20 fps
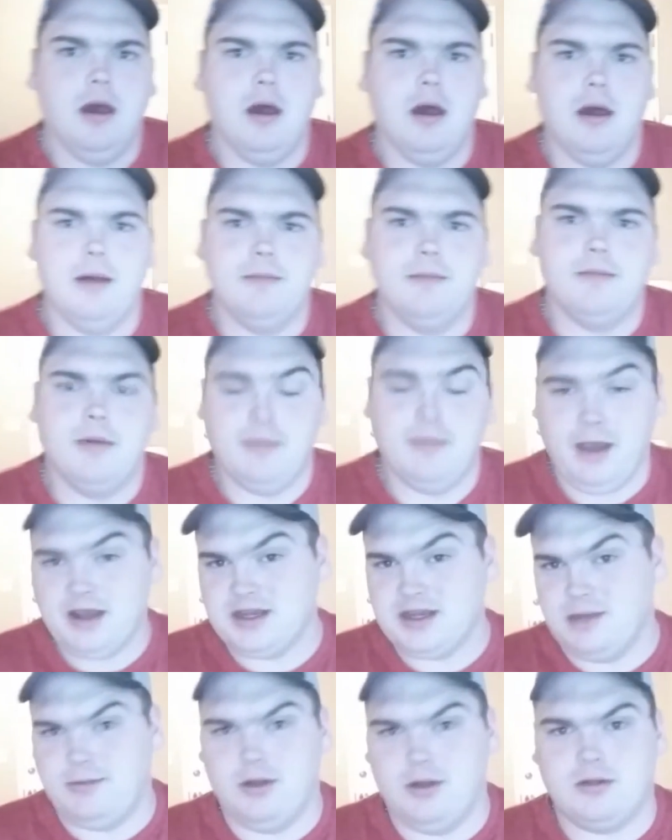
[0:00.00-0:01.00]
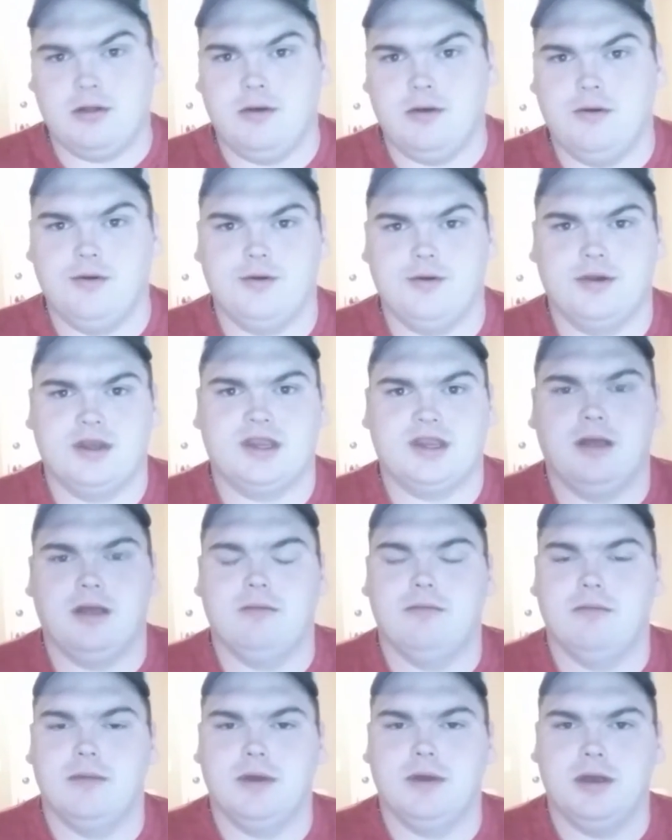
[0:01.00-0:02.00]
Um, I'm actually about to order
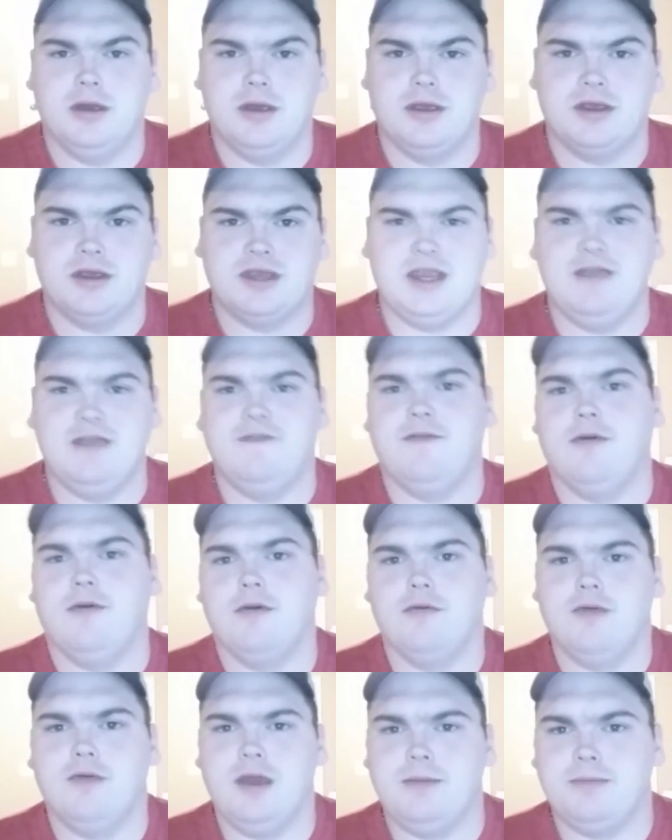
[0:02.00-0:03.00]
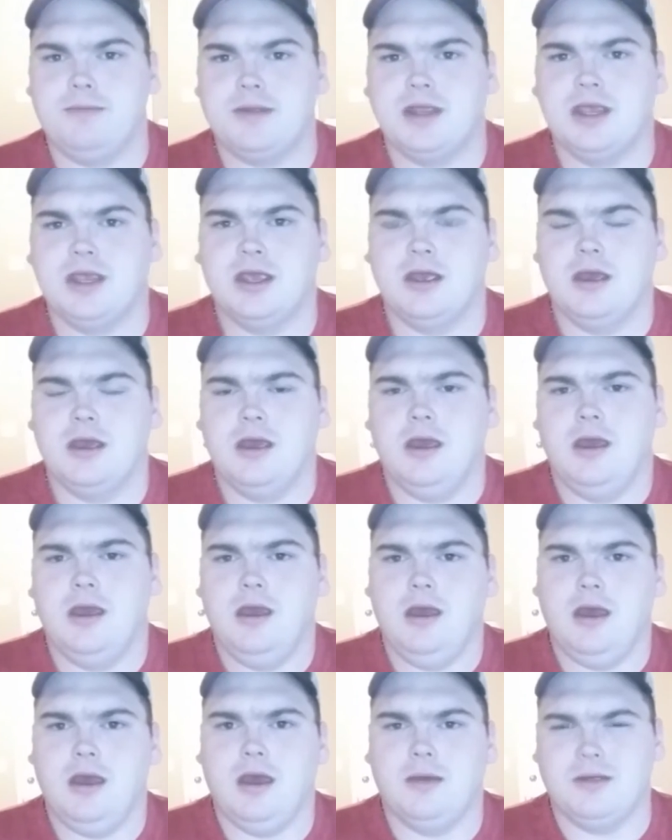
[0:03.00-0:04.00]
some uh, C four Ripped.
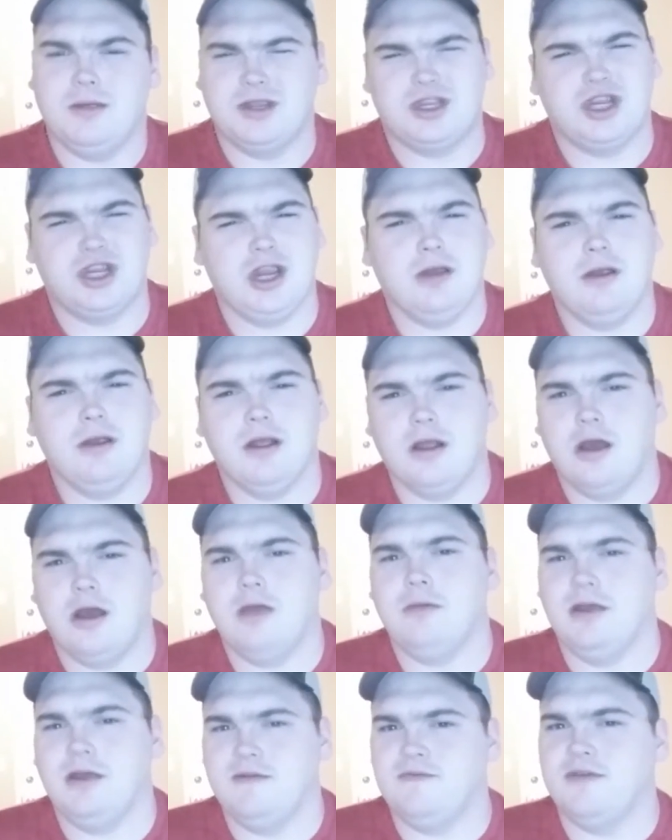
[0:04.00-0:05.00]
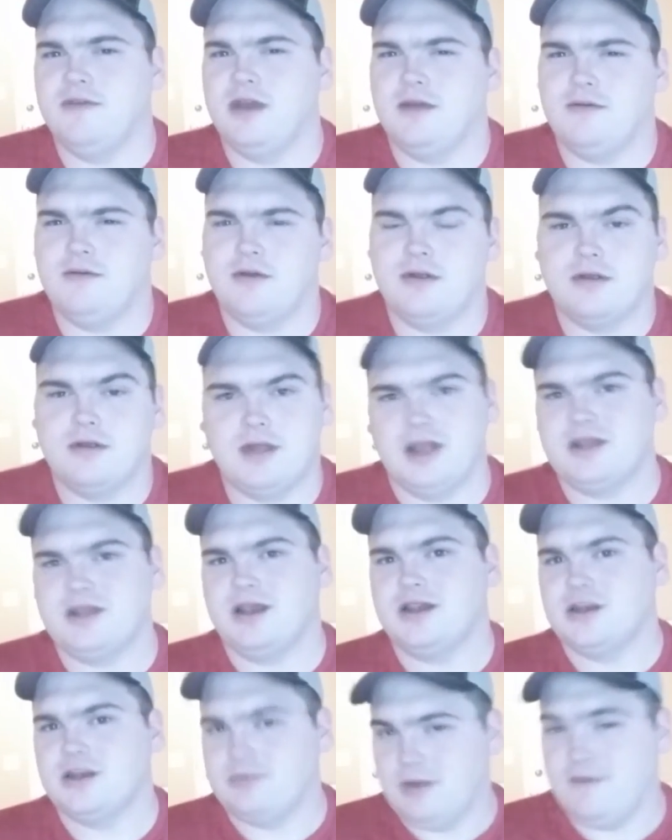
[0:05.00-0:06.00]
Uh, it's cherry limeade flavor. That's
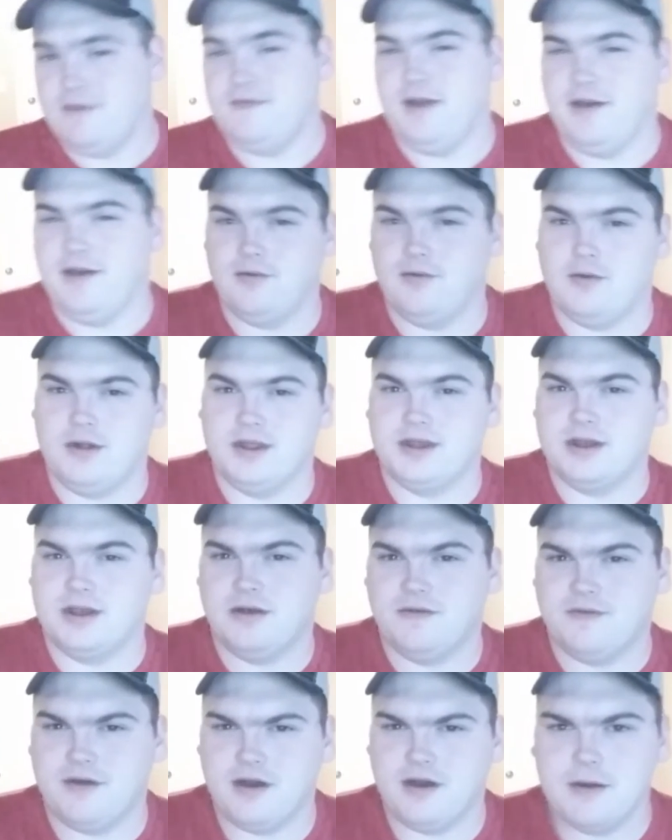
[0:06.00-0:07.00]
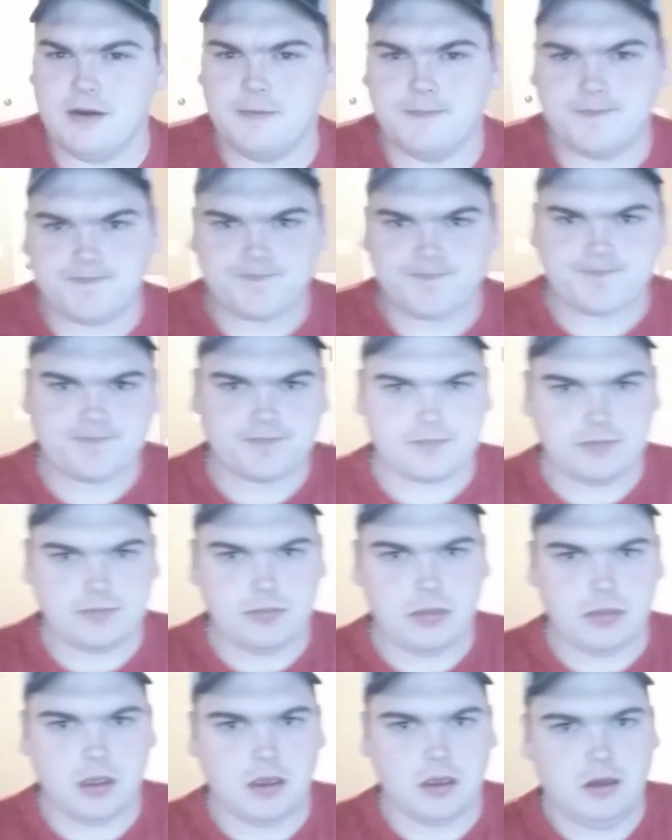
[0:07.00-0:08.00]
actually my favorite one so far.
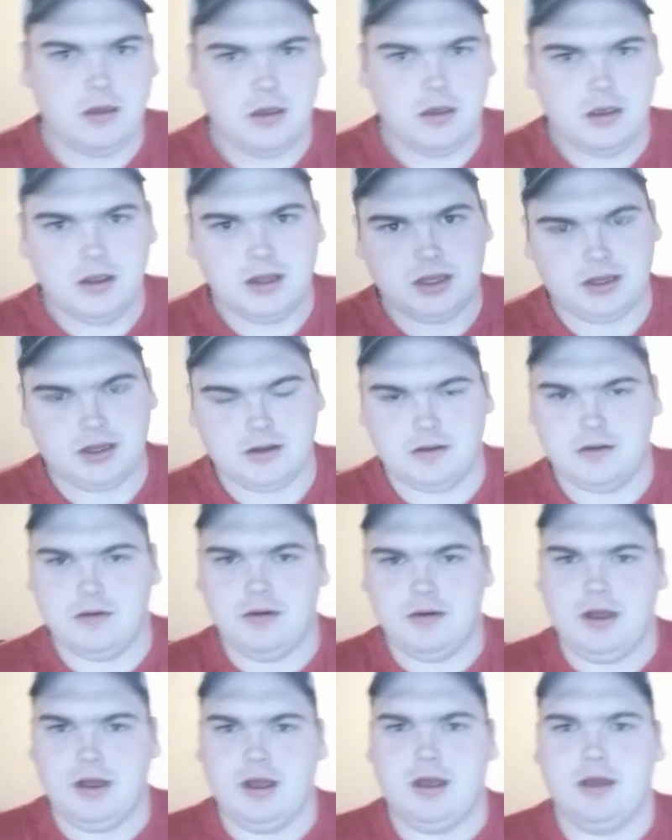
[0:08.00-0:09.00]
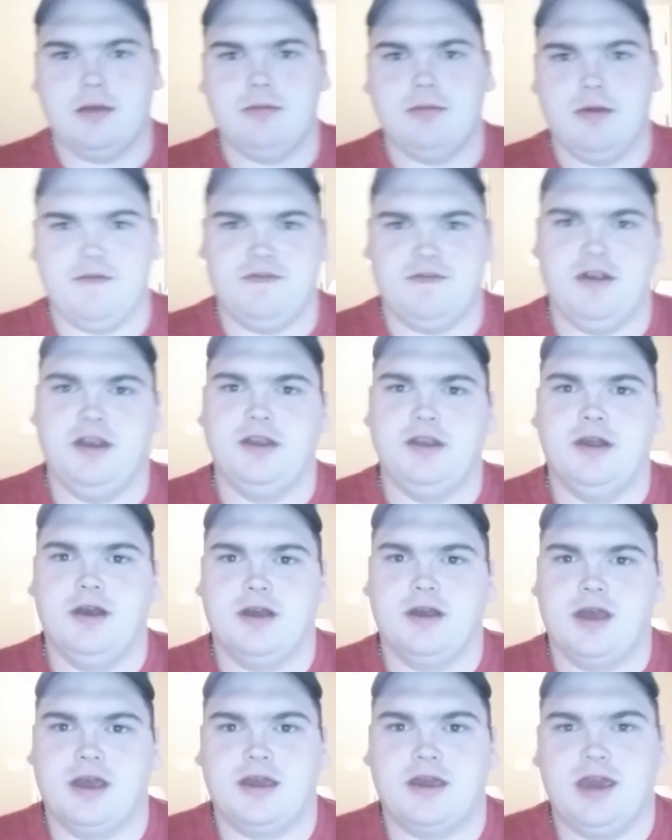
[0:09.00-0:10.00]
So uh, my friend
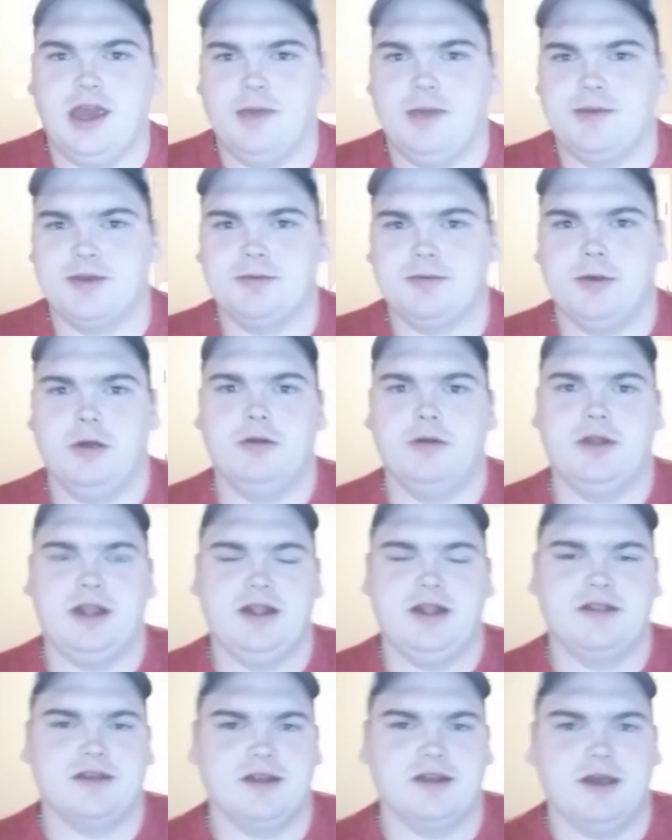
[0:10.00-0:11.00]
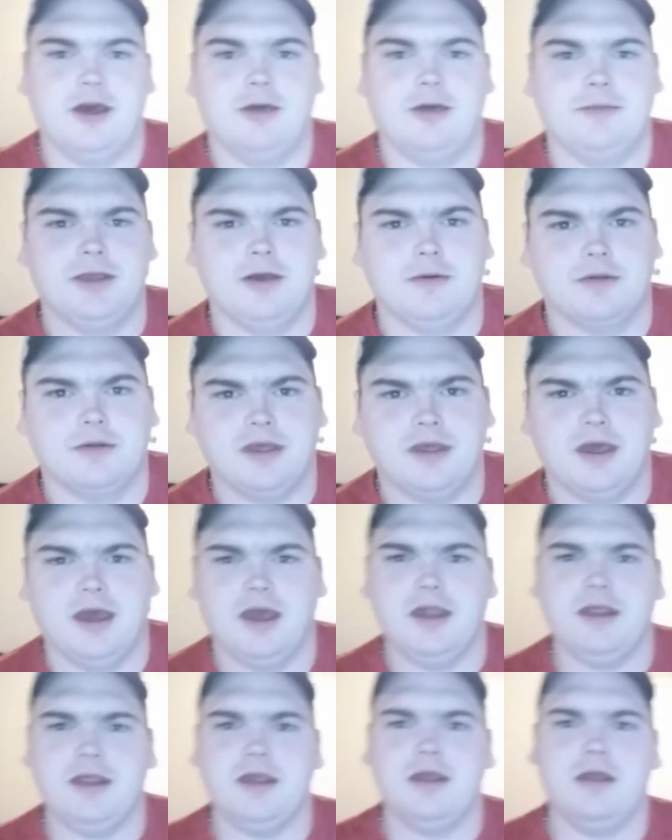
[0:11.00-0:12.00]
Doug at Campus Protein is going to help me out with
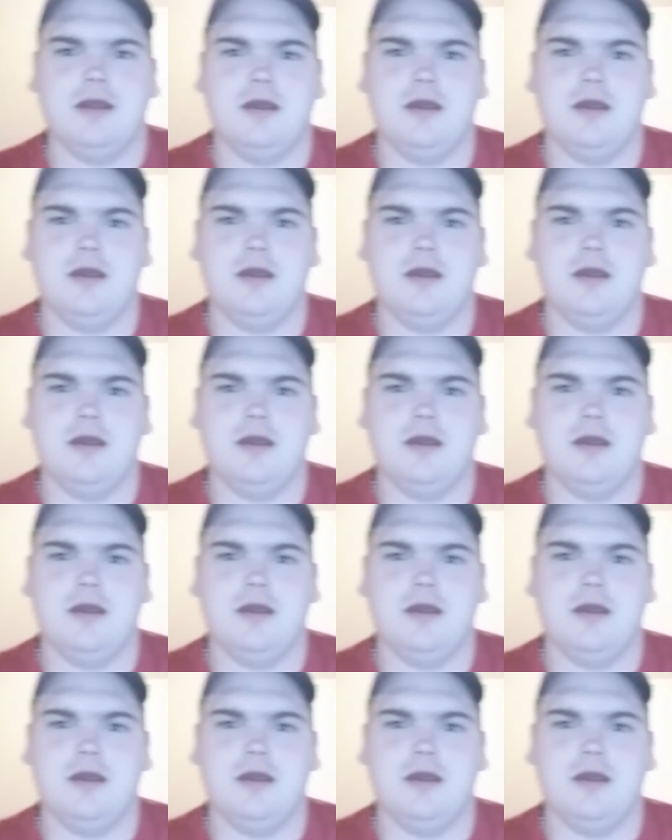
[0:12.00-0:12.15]
that.